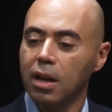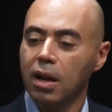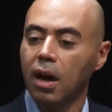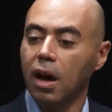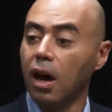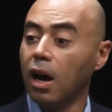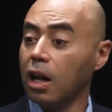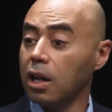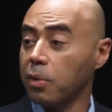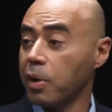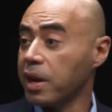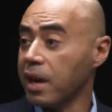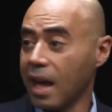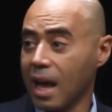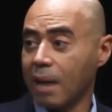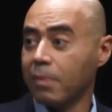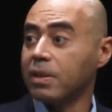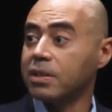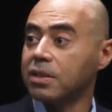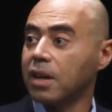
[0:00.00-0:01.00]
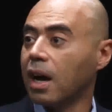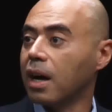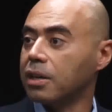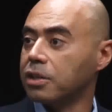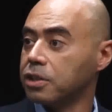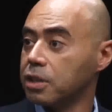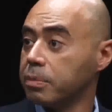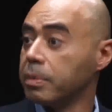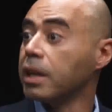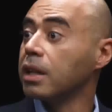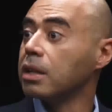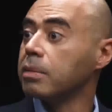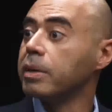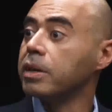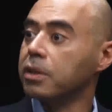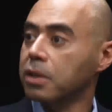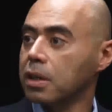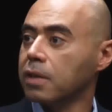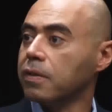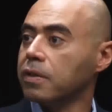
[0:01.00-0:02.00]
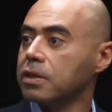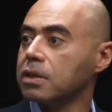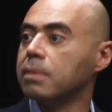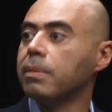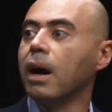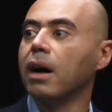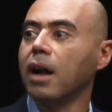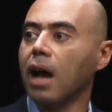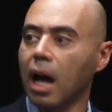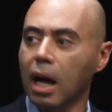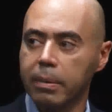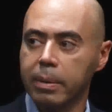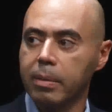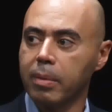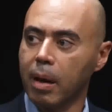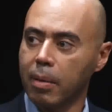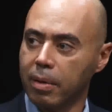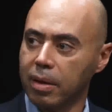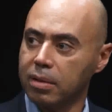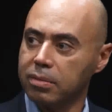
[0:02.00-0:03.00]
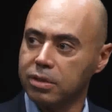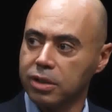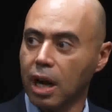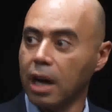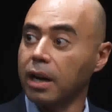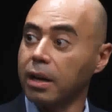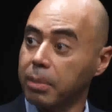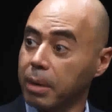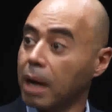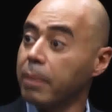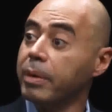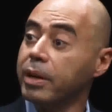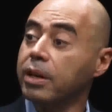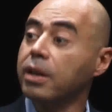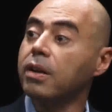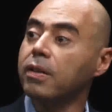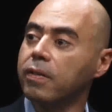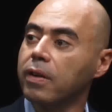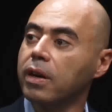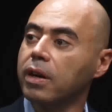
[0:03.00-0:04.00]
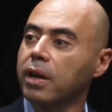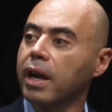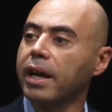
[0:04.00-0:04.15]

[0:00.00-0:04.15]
all the way to Amazon, should be a little bit nervous about Alibaba trying to come in here.